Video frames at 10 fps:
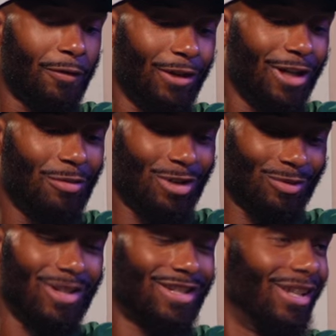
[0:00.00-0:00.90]
Lee was
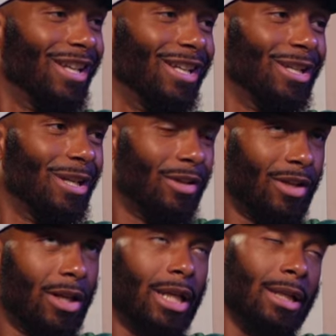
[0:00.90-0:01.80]
recently in the D,
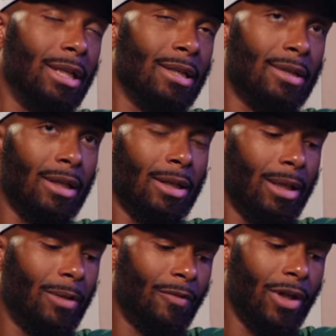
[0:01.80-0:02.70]
uh, in DC in the
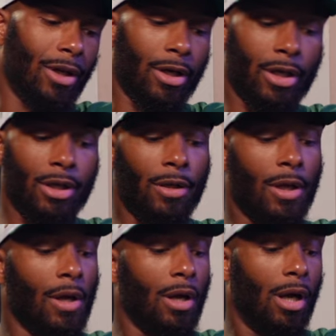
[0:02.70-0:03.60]
DMV area.
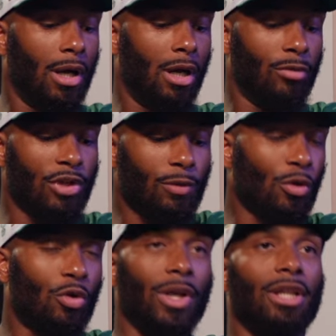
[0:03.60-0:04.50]
Yeah. Um, just real
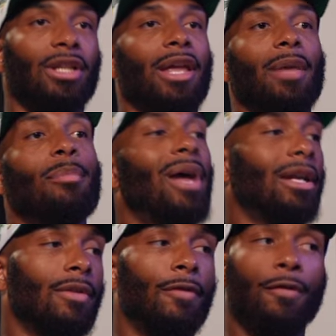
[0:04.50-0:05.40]
quick, the
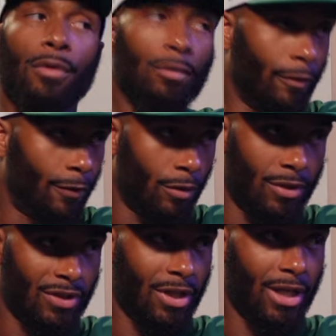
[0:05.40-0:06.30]
impact of food
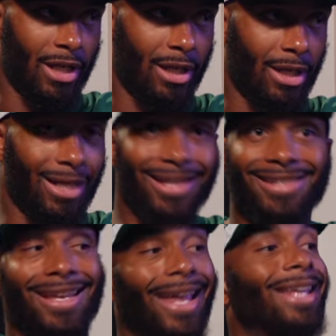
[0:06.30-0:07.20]
reviewers today yeah.
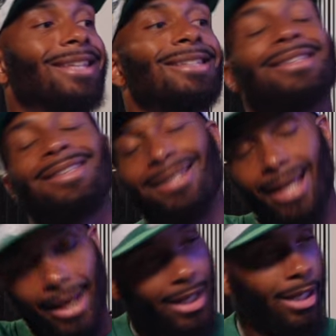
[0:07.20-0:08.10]
is
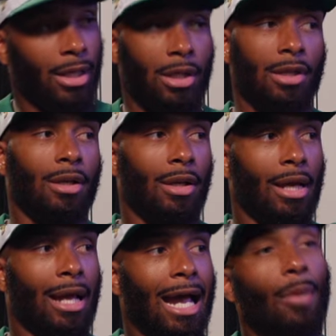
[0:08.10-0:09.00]
insane. Yeah.
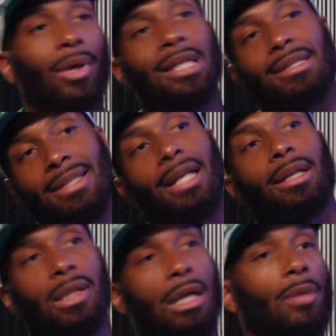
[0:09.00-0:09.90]
How it can take
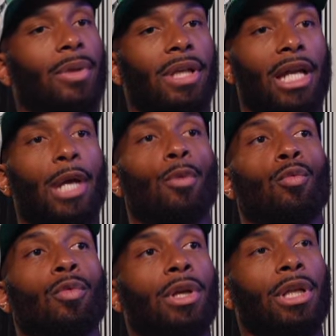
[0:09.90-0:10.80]
a company
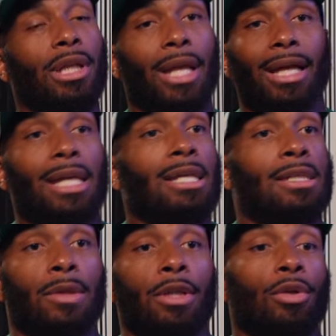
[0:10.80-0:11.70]
and really like it's
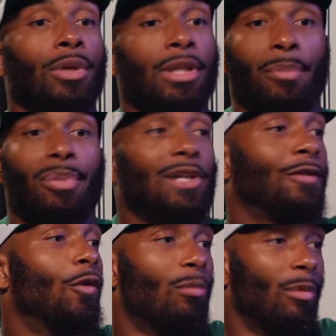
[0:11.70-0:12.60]
literally the best
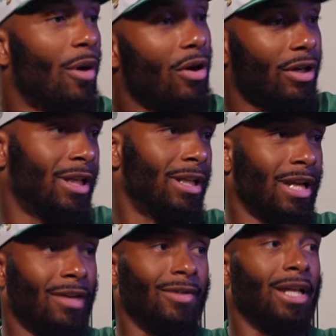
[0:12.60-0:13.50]
form of marketing
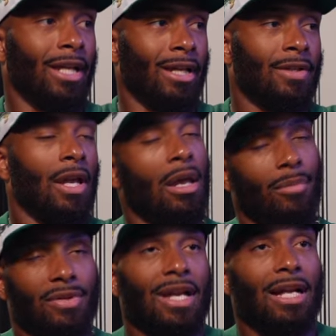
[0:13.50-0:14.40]
nowadays, right.
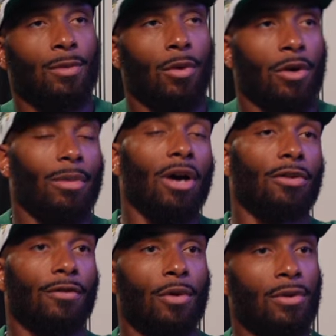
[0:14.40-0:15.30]
besides word of mouth,
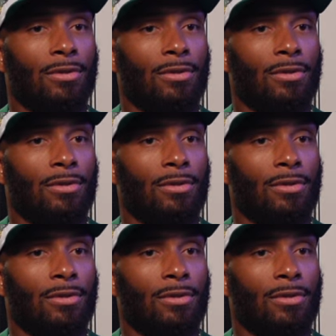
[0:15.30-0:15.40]
of course.